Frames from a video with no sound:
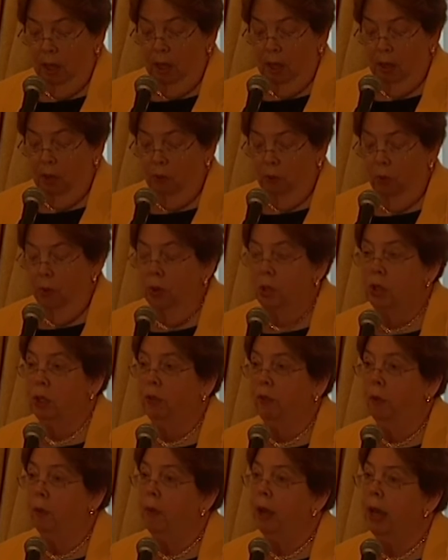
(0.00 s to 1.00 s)
In the words
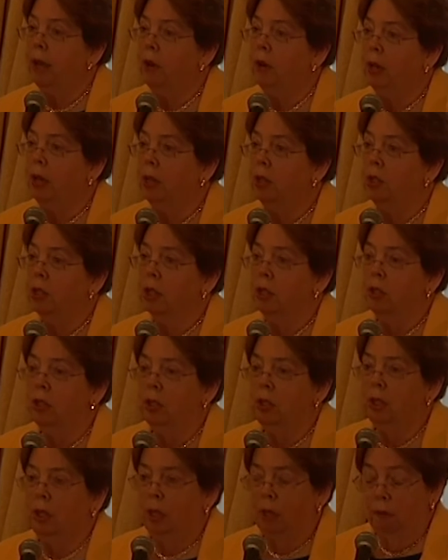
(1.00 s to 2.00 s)
of a modern day
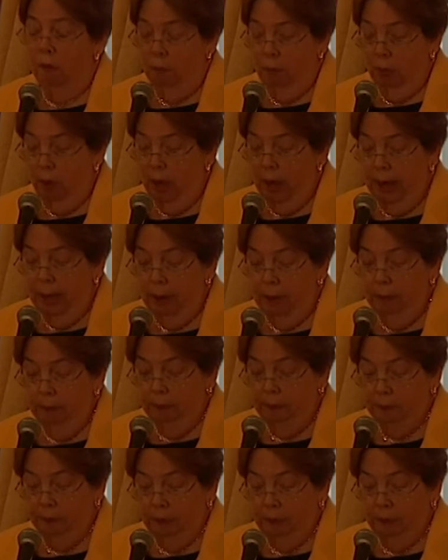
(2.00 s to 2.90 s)
justice, Stephen Breyer,